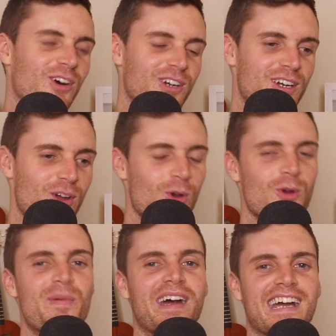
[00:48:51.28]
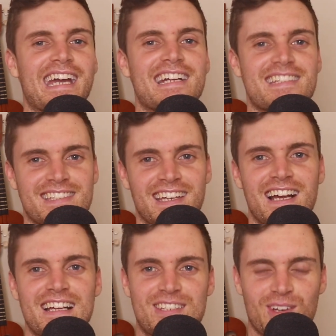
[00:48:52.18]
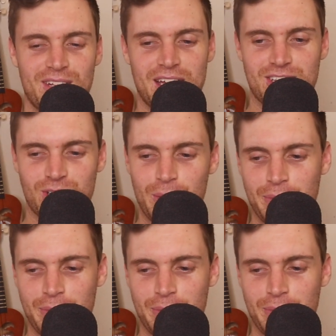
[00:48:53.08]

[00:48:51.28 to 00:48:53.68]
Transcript: ordered Uber Eats to